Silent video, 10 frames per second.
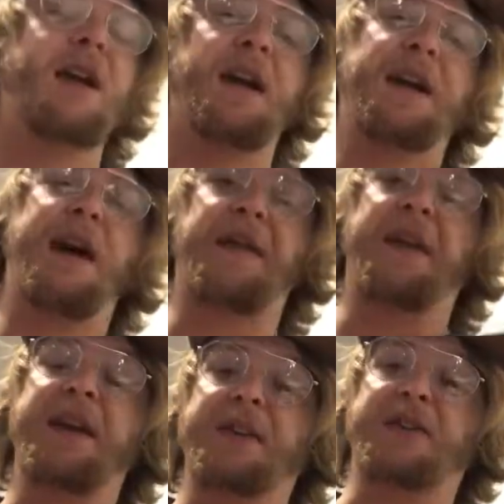and on
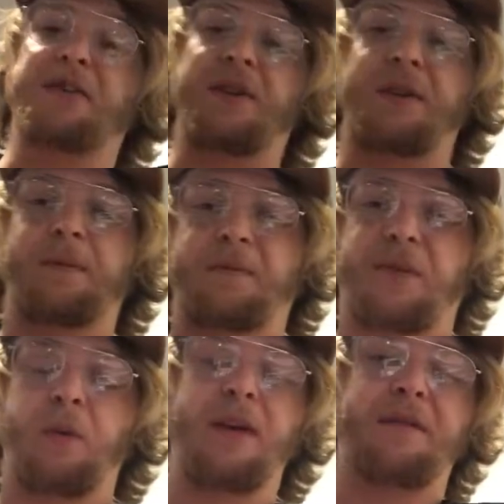the A string,
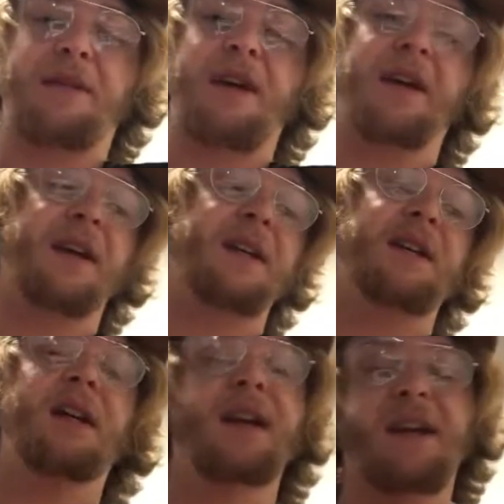we have
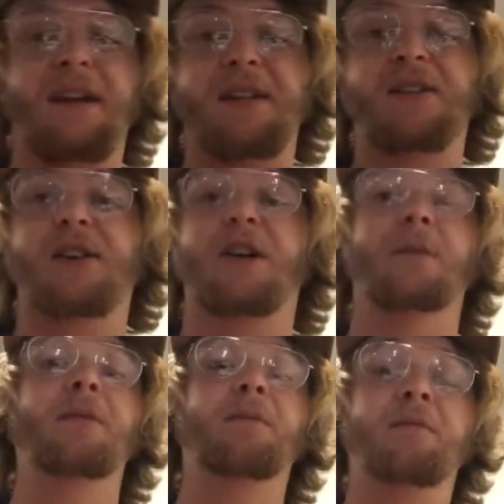A
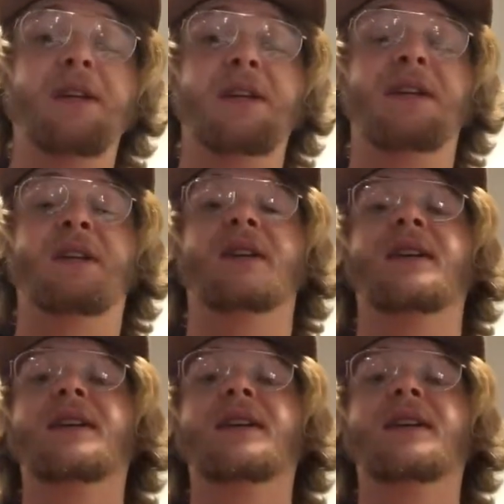sharp, B,